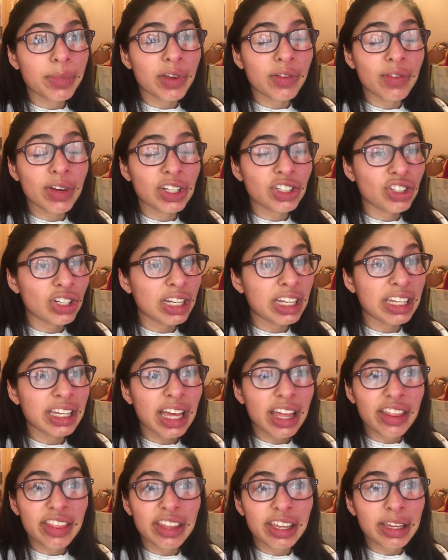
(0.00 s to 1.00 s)
eventually
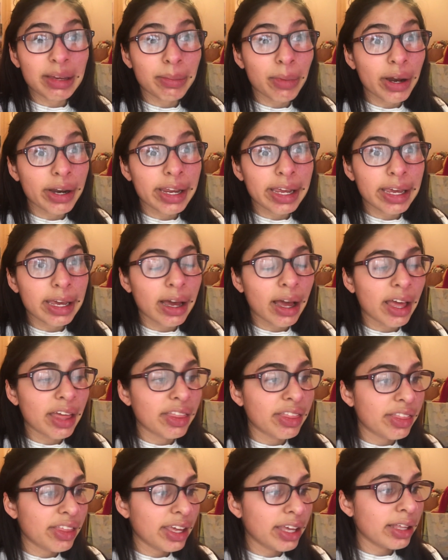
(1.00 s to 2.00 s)
get the money
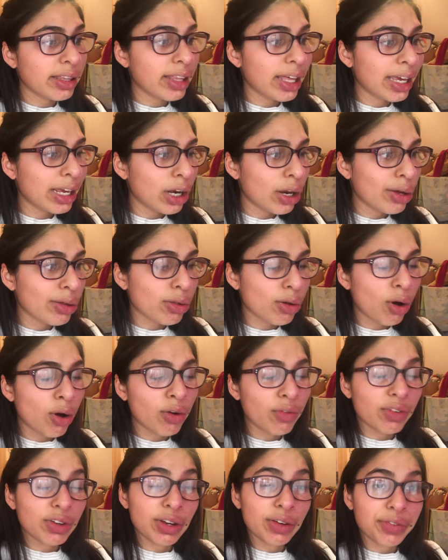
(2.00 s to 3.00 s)
I think they close it
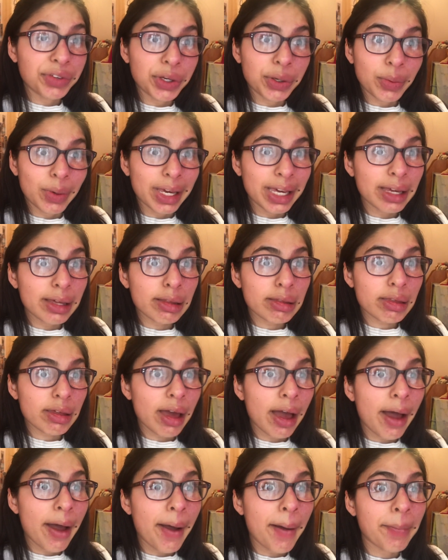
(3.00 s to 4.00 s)
off in a few weeks
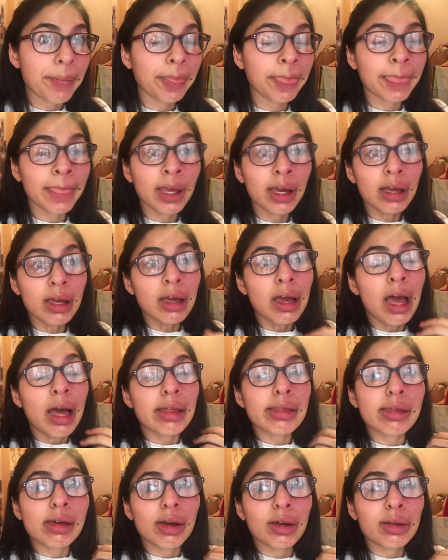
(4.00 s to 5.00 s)
um
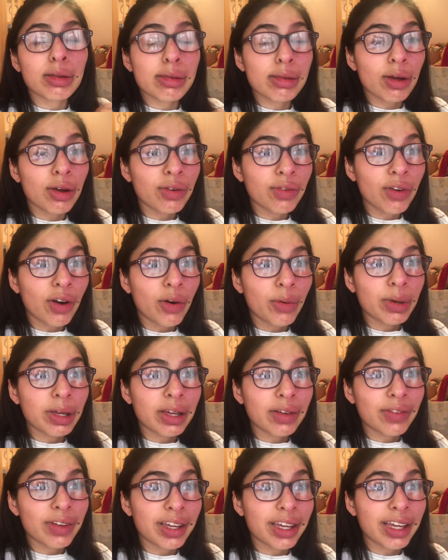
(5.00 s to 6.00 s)
so so far we
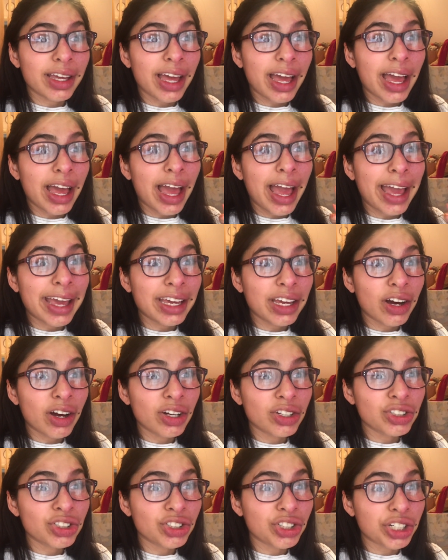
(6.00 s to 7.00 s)
have hit
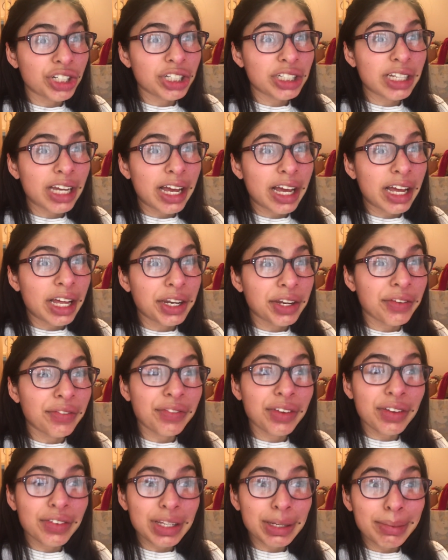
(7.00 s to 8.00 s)

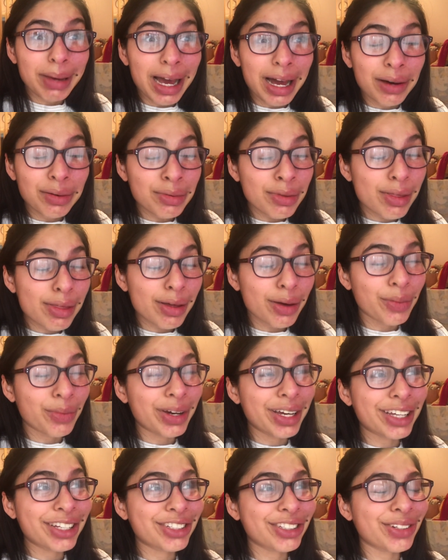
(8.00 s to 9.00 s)
850 pounds
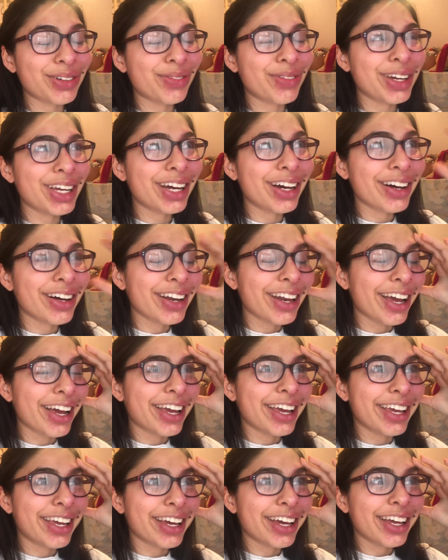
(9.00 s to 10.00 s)
which we are
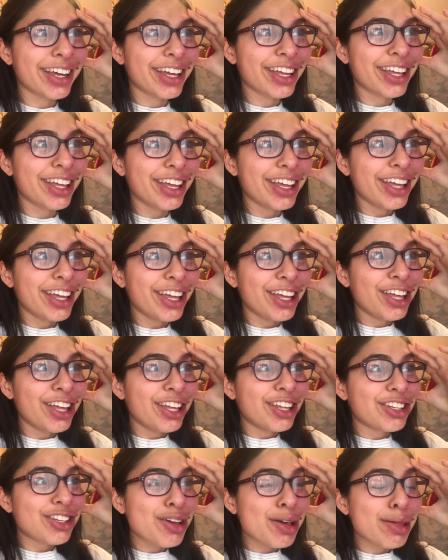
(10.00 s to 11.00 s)
like
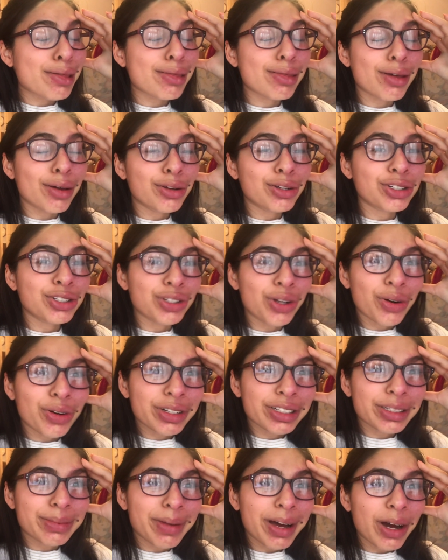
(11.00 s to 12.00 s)
just so
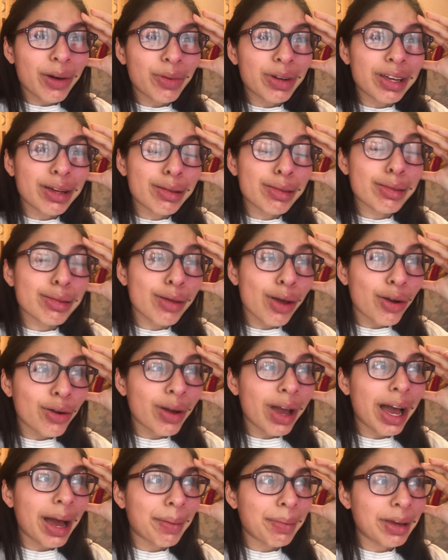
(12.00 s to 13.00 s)
shocked about we are so
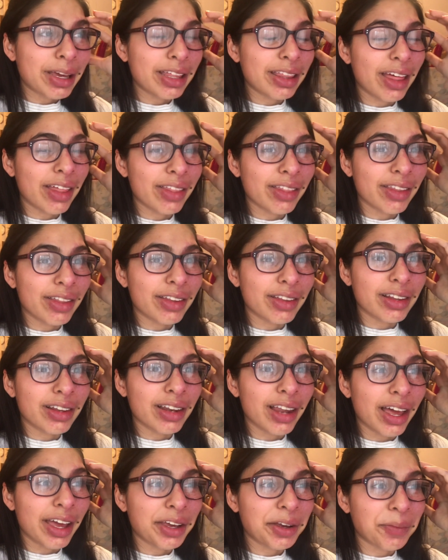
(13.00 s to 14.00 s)
happy that
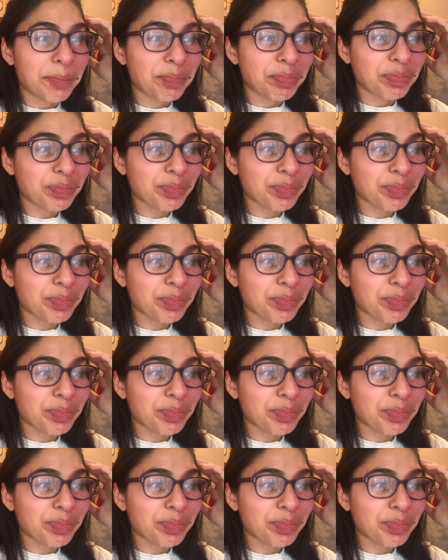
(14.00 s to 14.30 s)
like